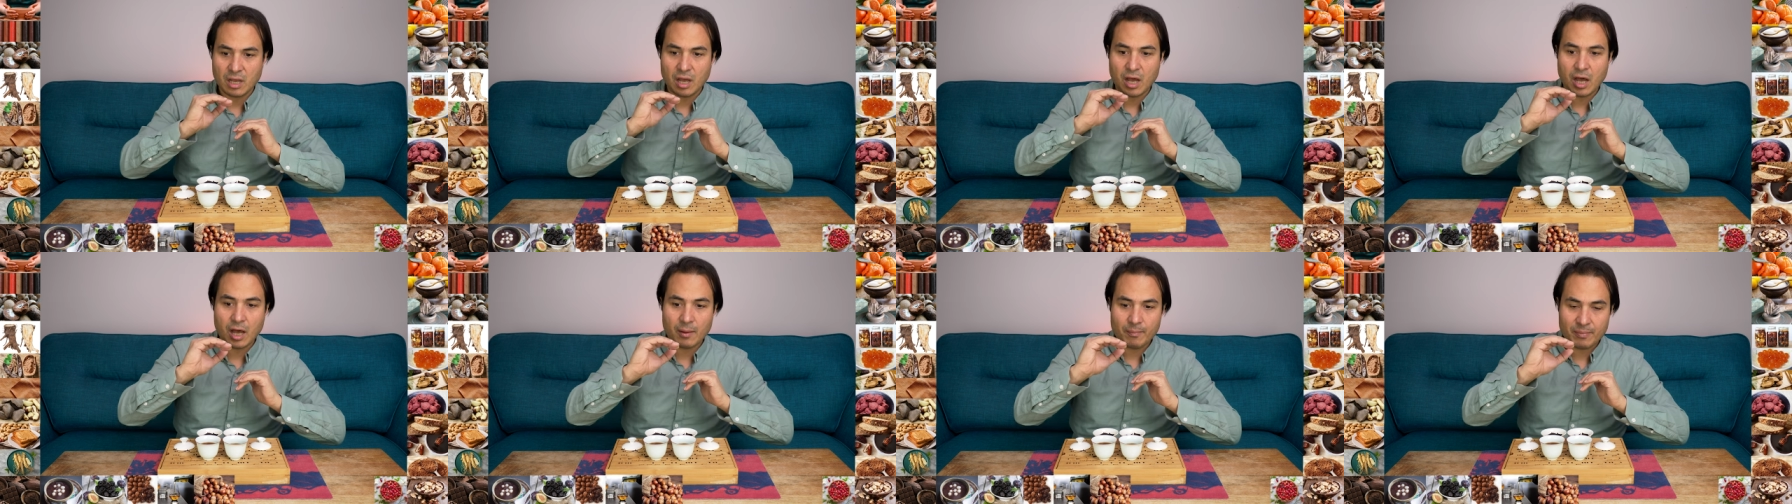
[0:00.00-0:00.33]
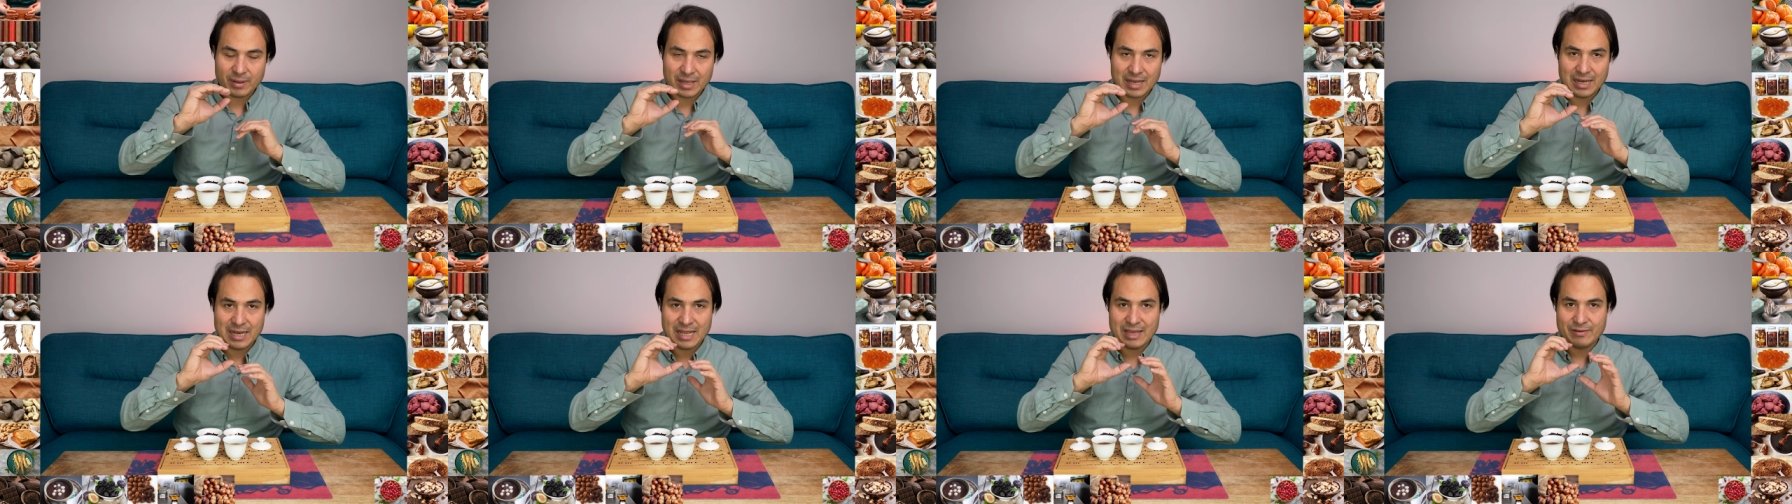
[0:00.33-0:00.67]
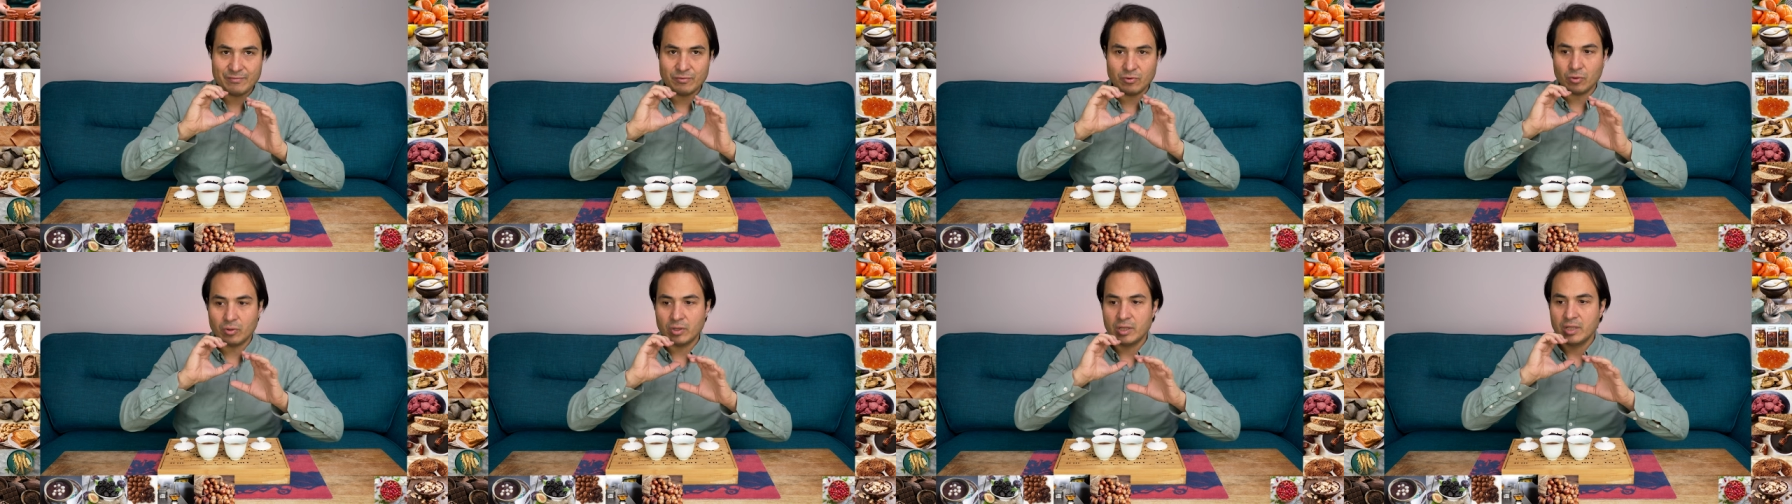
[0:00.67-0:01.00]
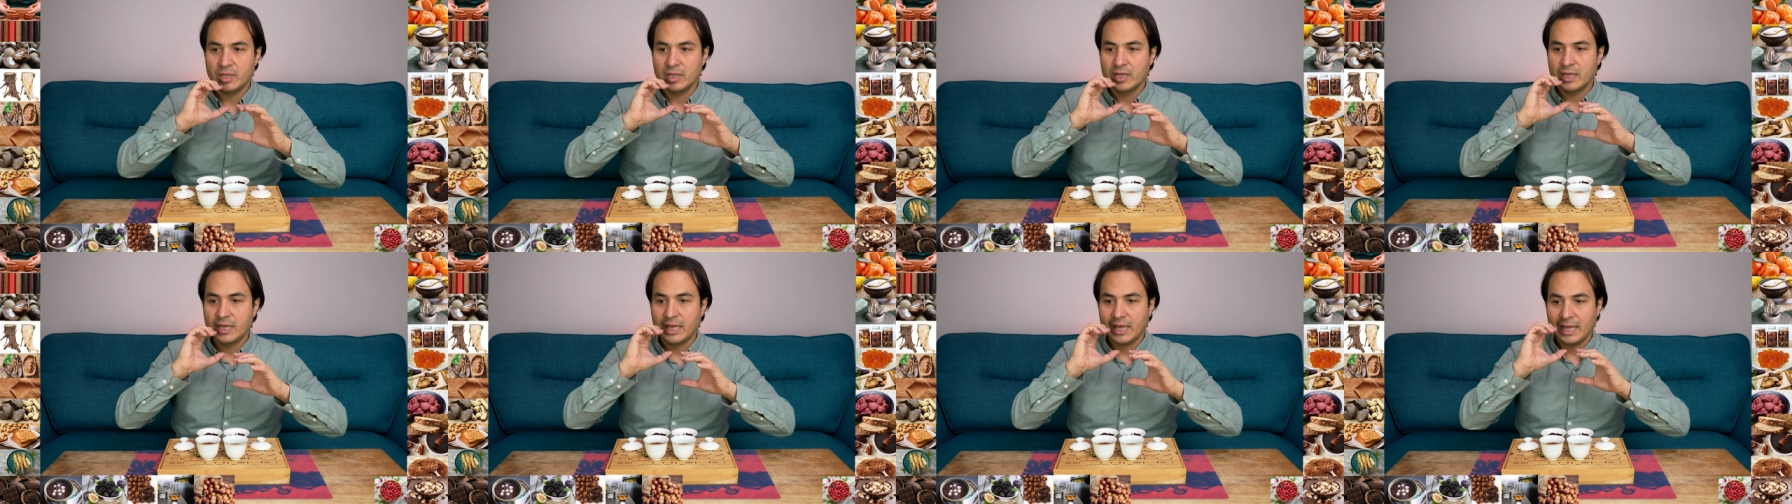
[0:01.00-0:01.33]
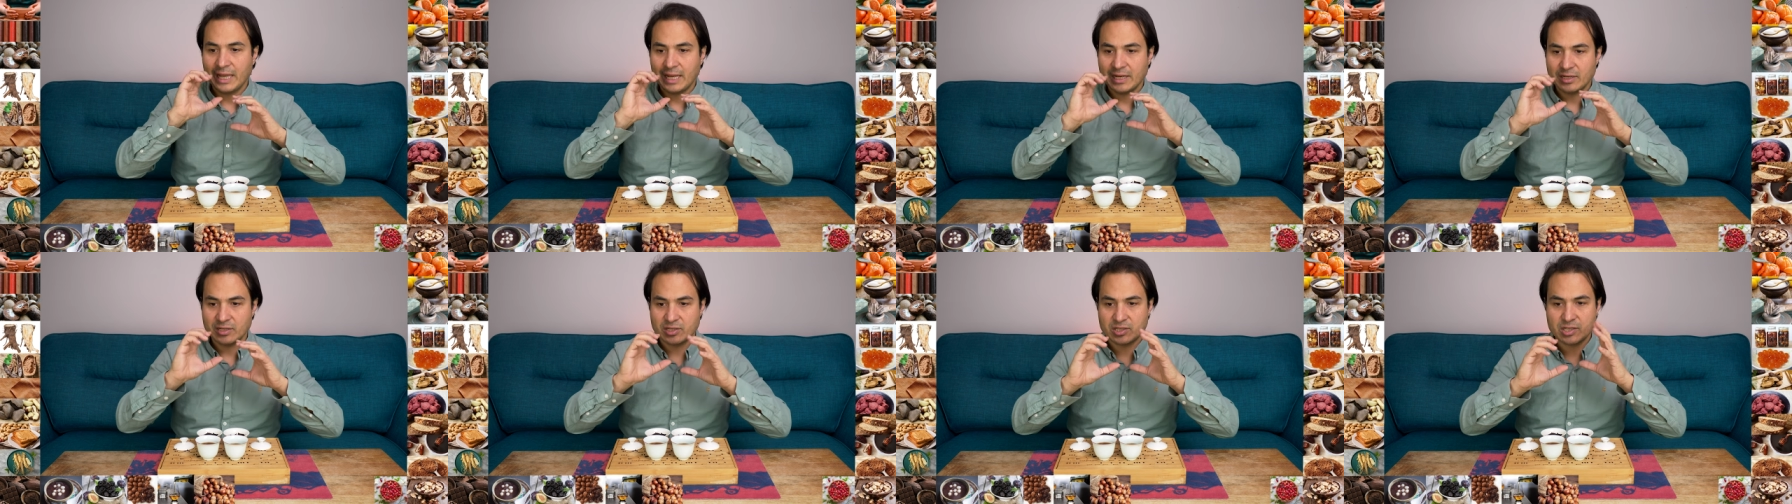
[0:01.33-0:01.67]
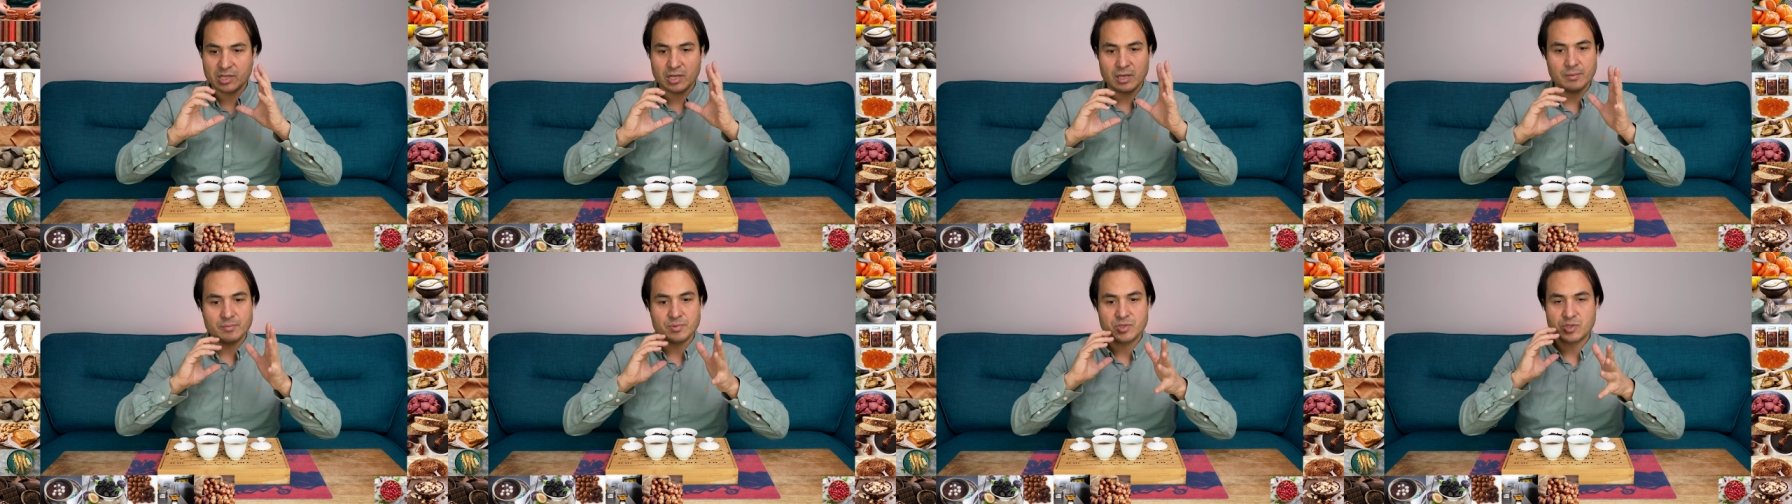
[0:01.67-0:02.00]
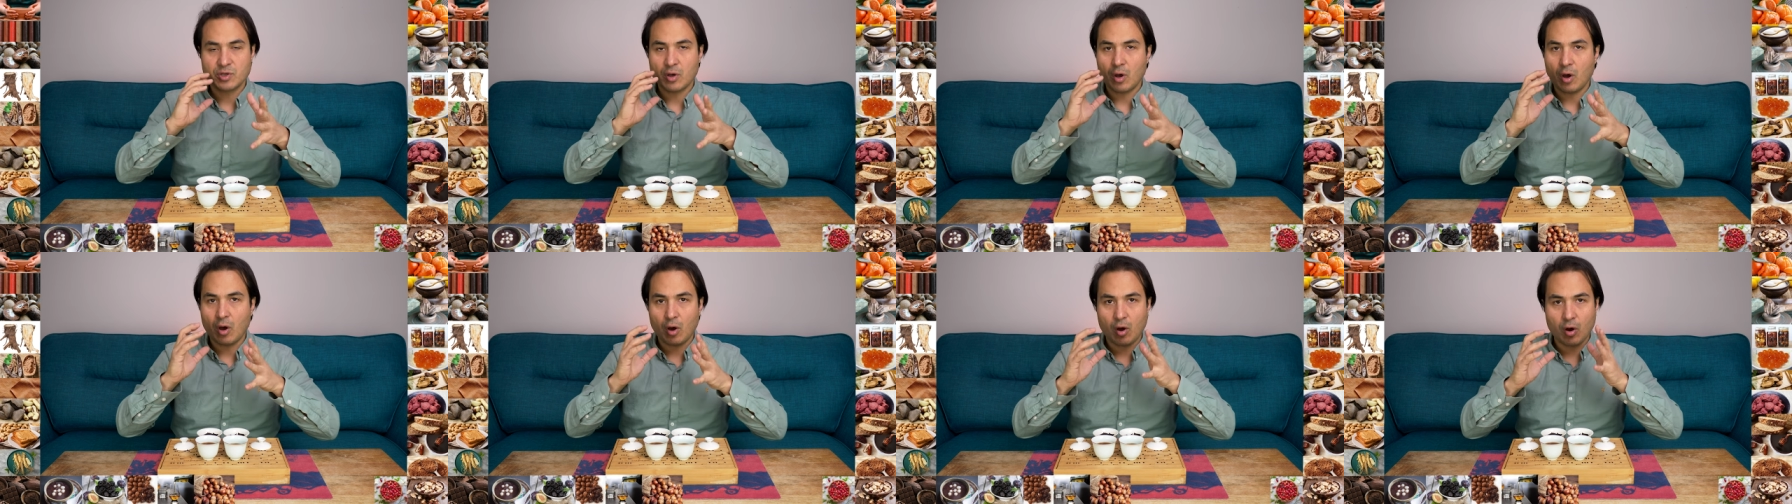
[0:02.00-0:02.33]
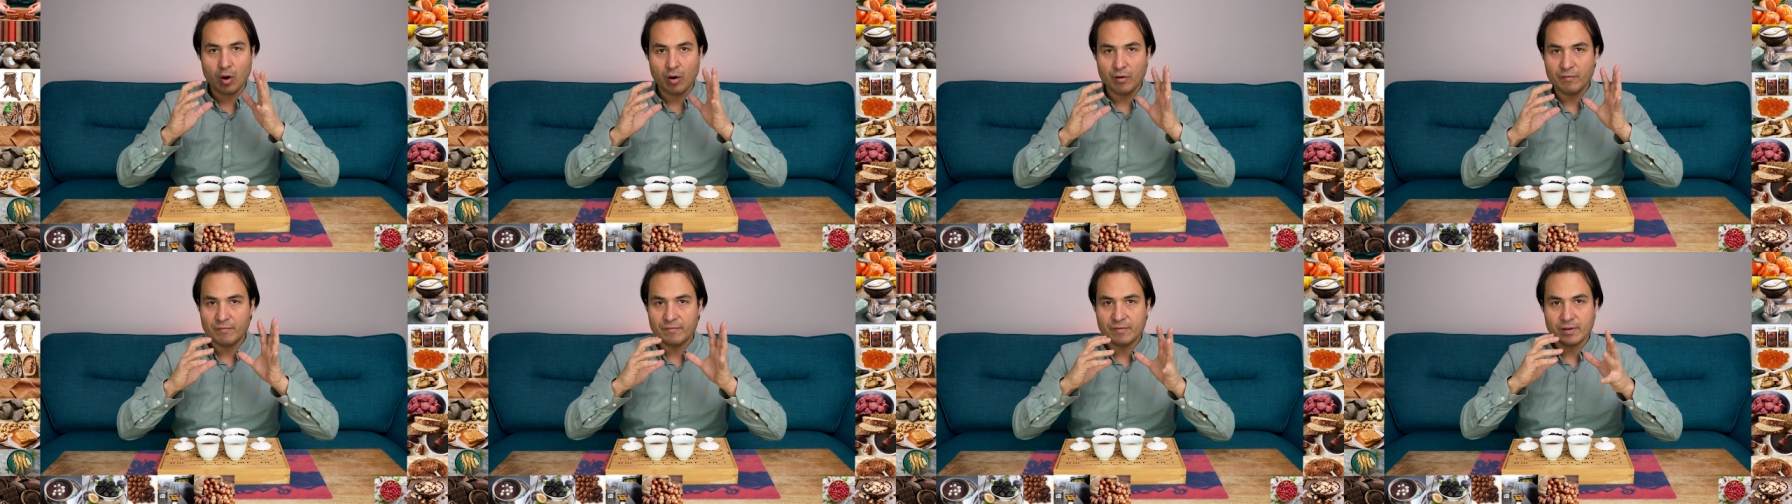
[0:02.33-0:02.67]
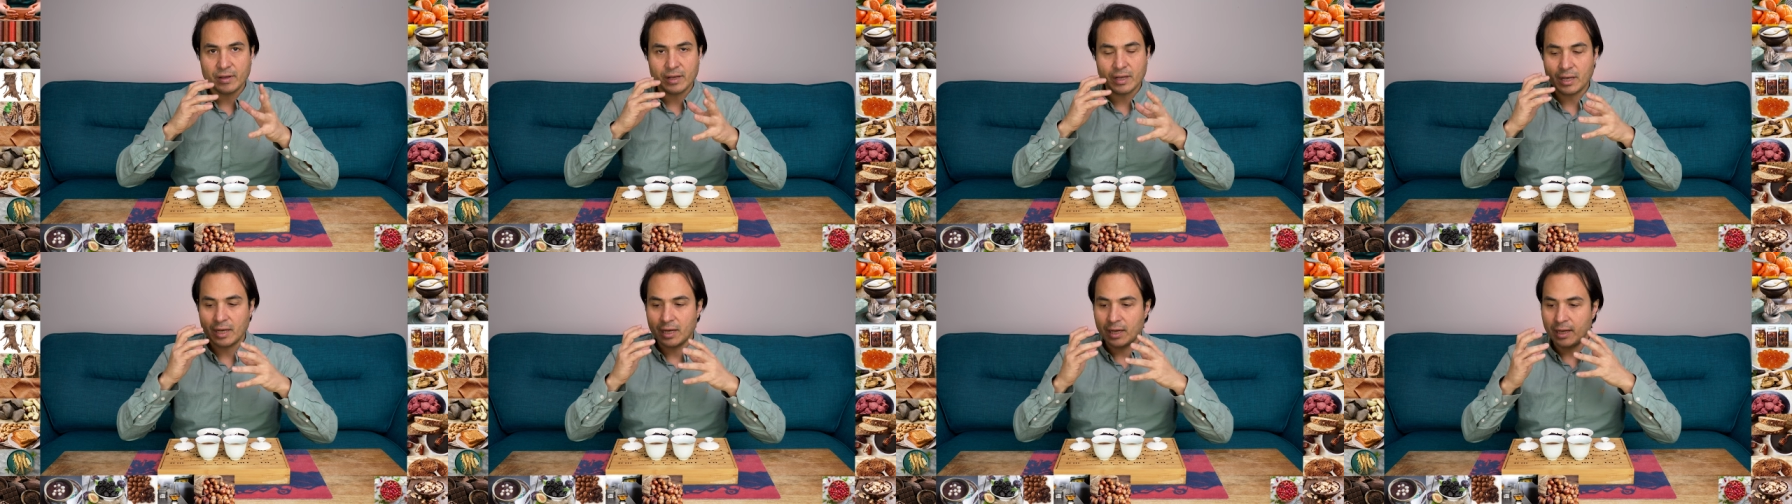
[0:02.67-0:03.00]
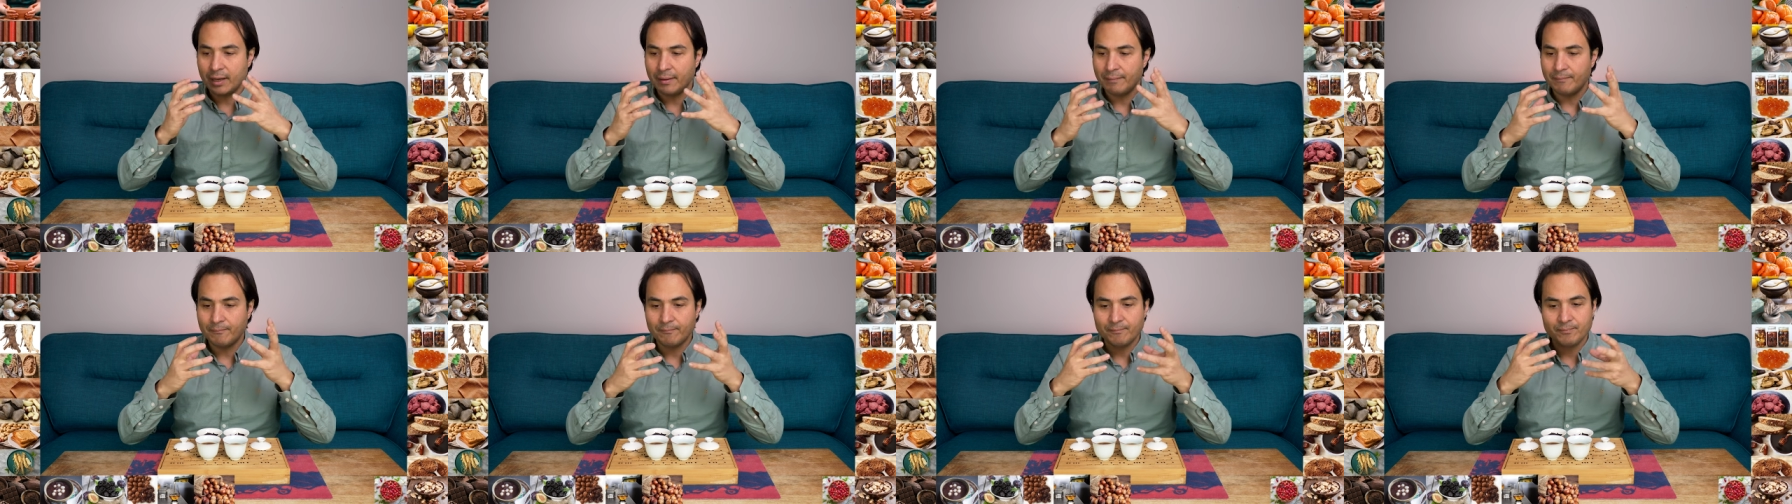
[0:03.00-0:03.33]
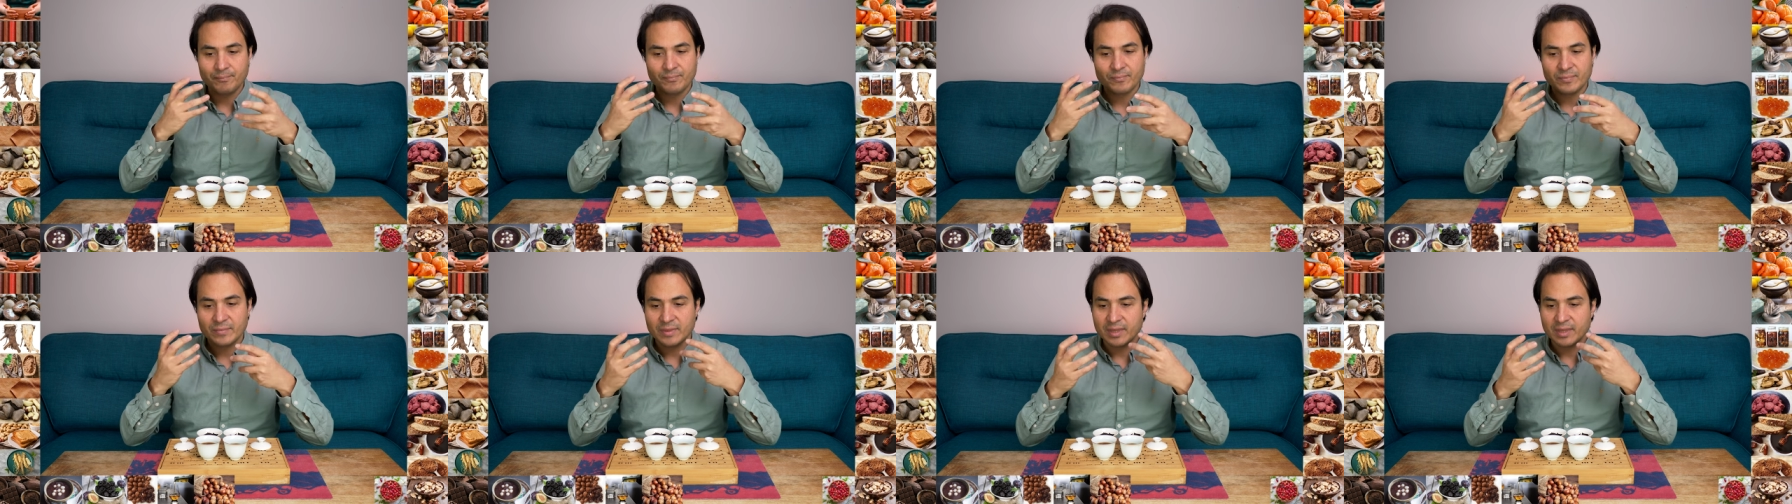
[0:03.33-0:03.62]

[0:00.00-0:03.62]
up a level in terms of um,